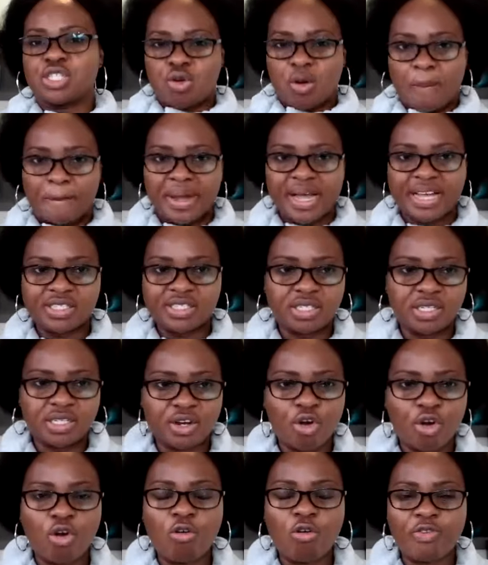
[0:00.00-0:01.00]

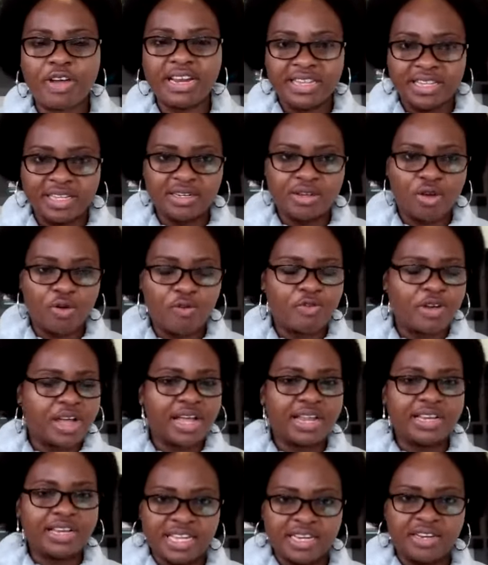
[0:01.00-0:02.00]
compassion over,
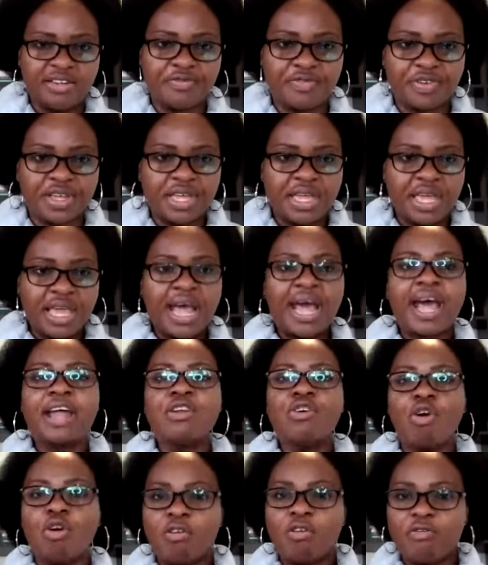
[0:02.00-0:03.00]
over Nineveh
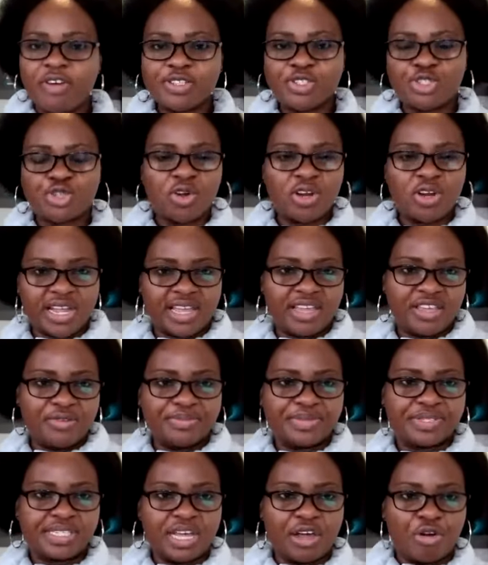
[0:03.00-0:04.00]
and over Jonah
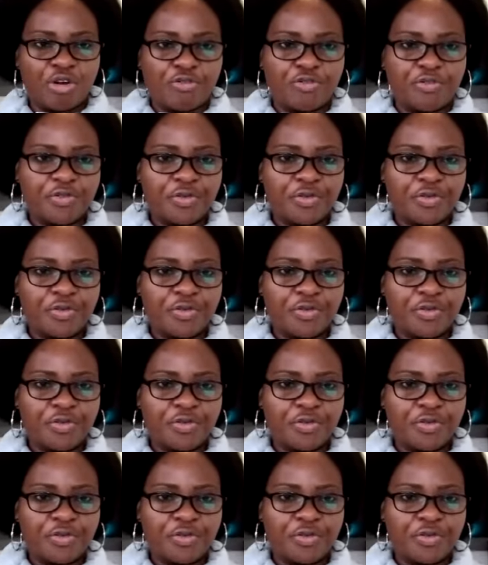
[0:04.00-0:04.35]
himself.